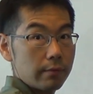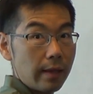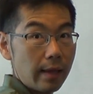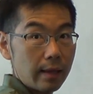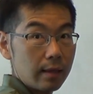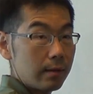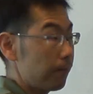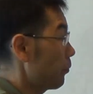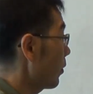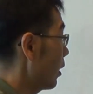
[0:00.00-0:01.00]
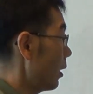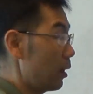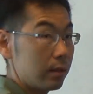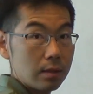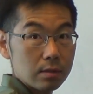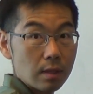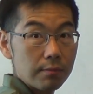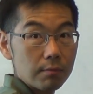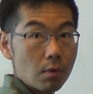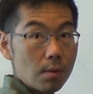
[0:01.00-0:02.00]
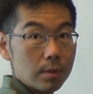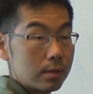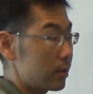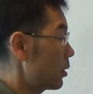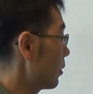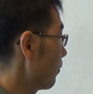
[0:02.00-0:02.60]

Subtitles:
of A at this given moment.